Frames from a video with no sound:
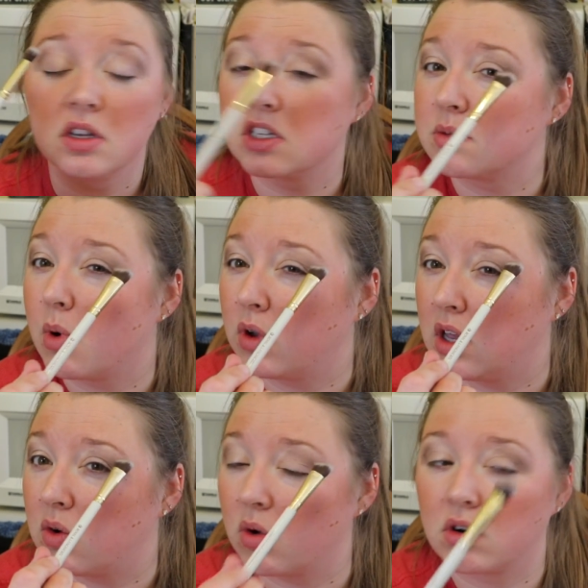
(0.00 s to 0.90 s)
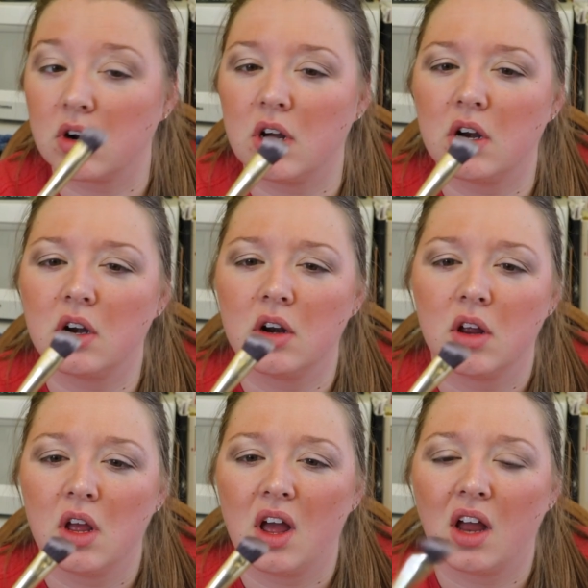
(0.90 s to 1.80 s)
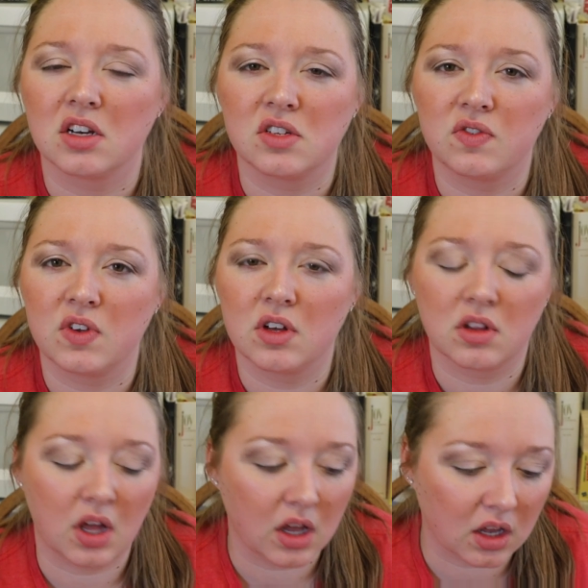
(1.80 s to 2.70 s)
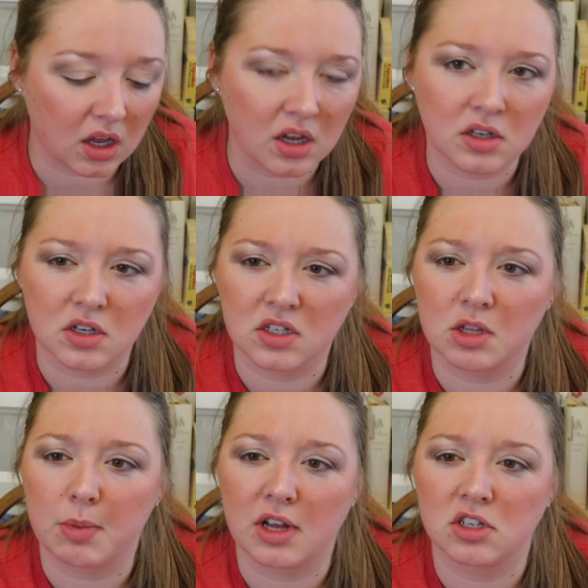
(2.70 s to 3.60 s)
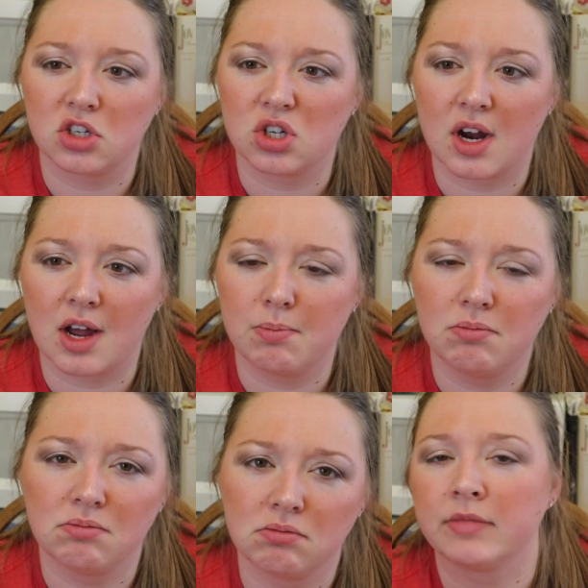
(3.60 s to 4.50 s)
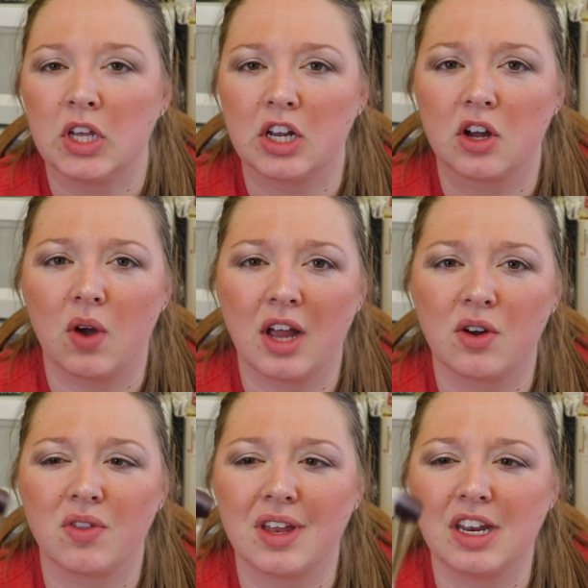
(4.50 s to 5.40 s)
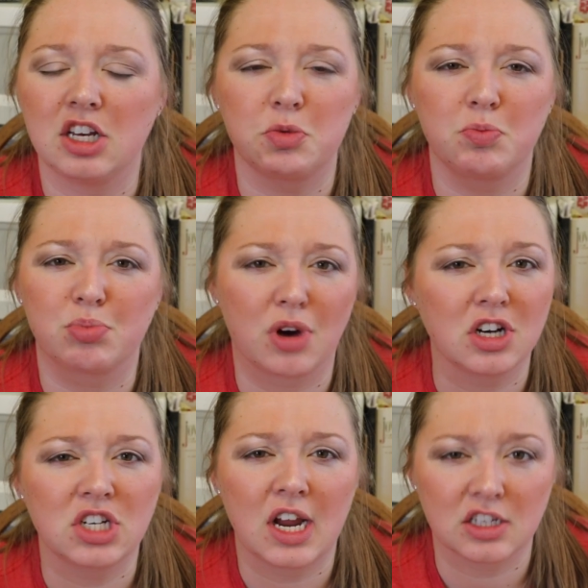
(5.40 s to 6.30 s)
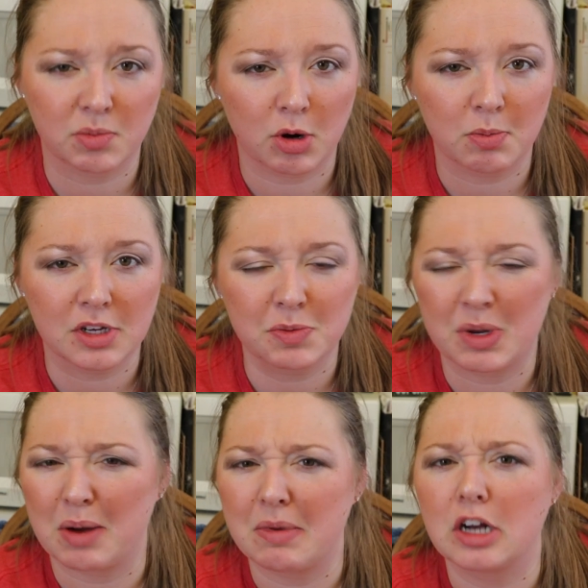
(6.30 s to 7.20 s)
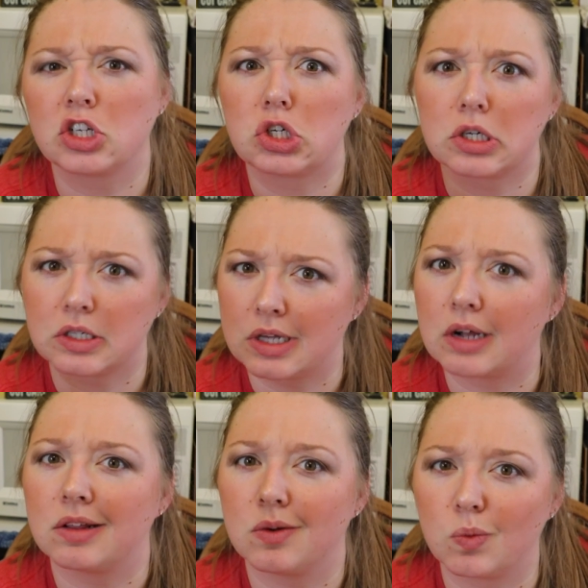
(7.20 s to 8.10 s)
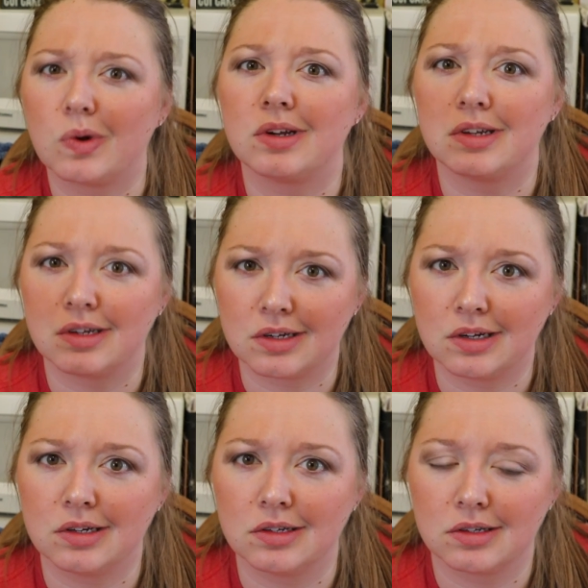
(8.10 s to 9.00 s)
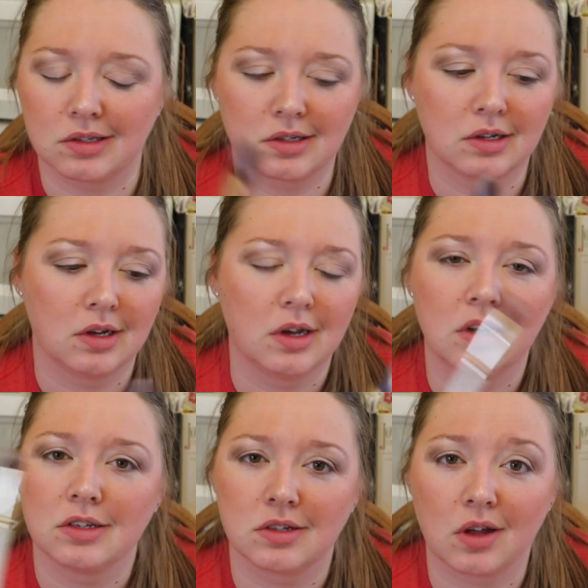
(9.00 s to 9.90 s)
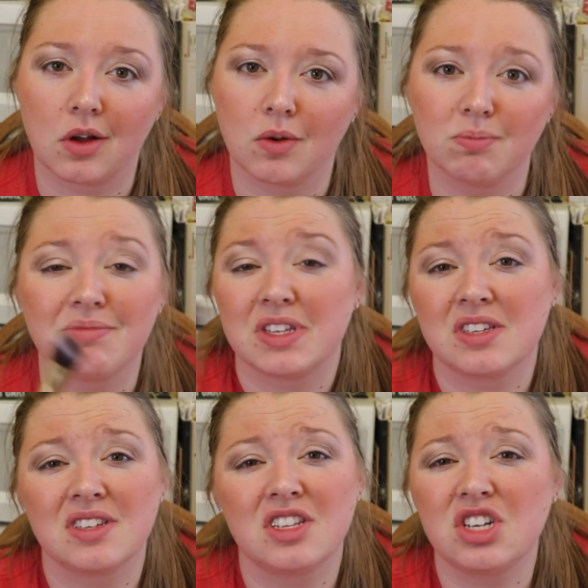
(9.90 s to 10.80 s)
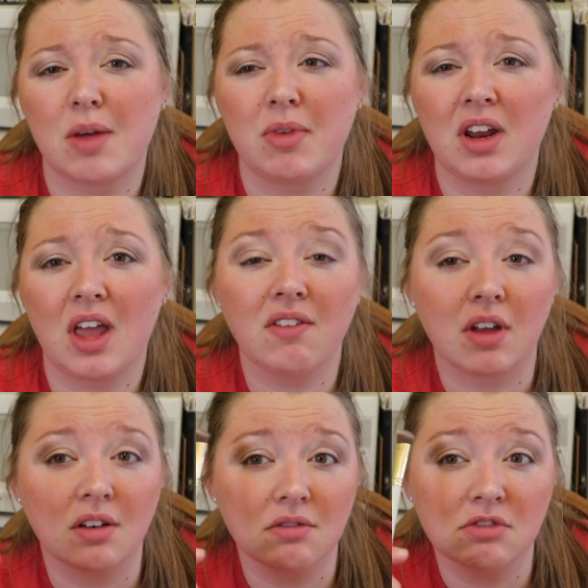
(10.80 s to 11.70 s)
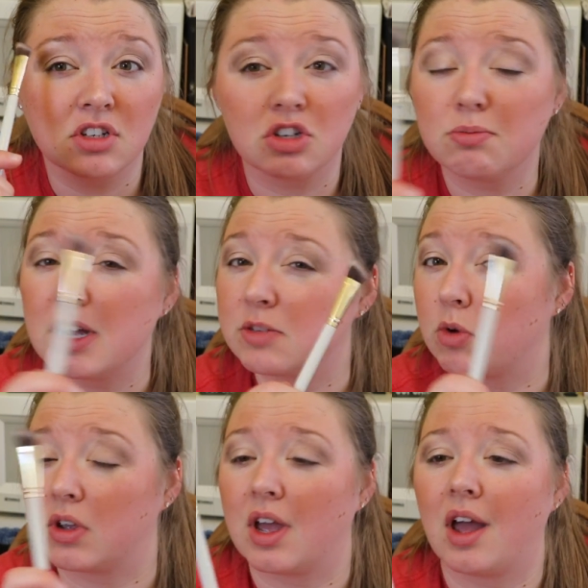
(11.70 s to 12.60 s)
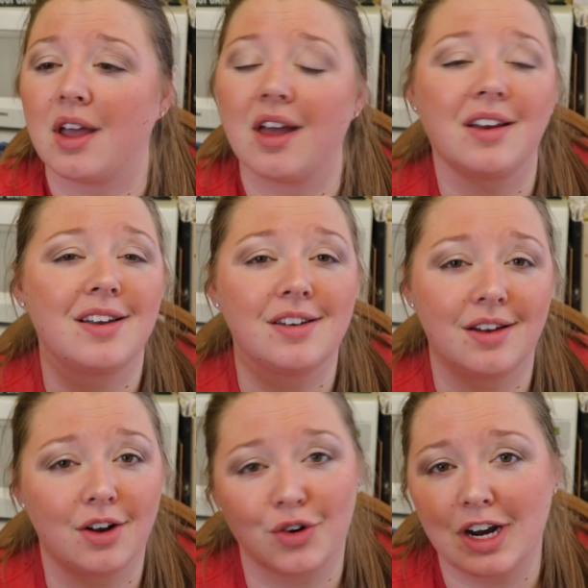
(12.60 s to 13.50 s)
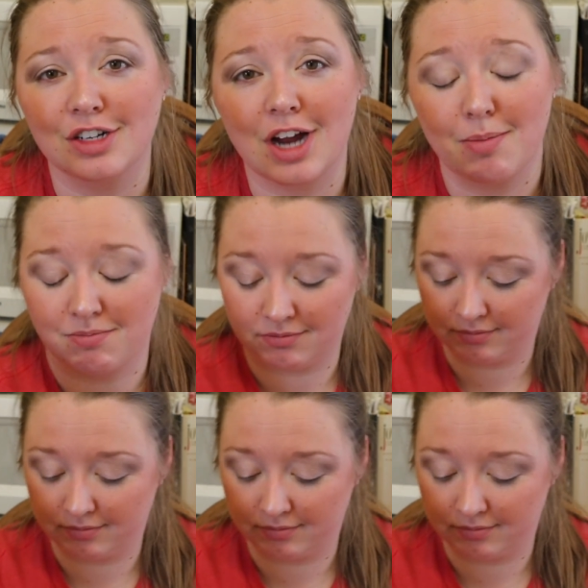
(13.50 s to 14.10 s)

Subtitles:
smoky corner here. I just feel like it does the best job. You know, I know that each brush has a purpose, but I'm not sure exactly what it is. So this is the job that I gave it, to do my smoky eye, and it did a great job.